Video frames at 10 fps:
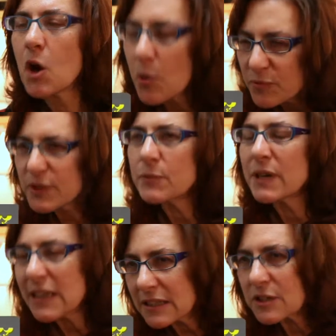hopefully when
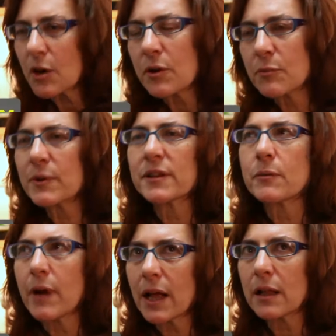it gets going really
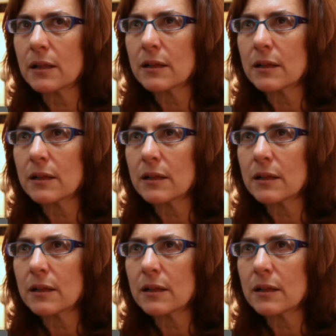well,